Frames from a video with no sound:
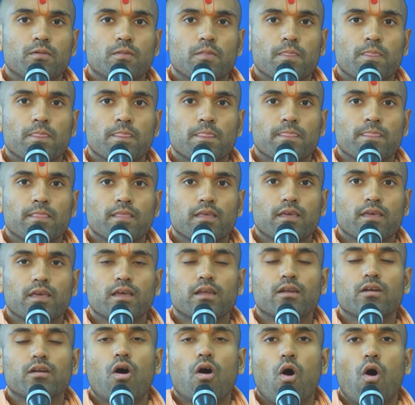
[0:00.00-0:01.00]
in
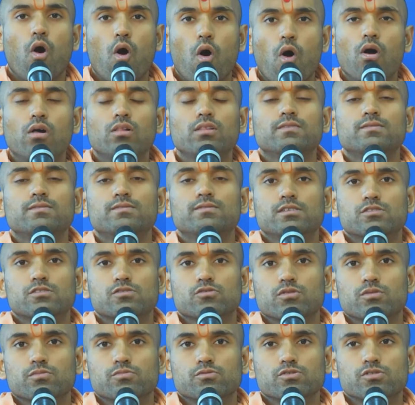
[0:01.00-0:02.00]
all of the scriptures,
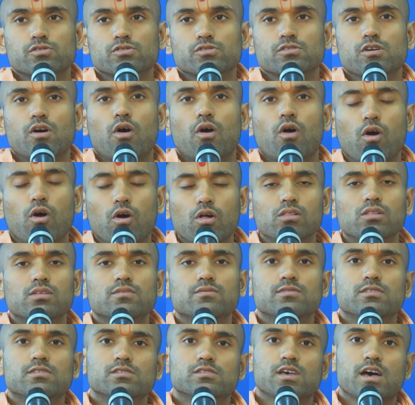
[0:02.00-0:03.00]
all of the
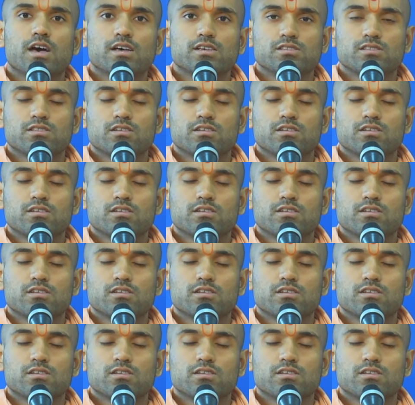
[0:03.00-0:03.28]
sastras,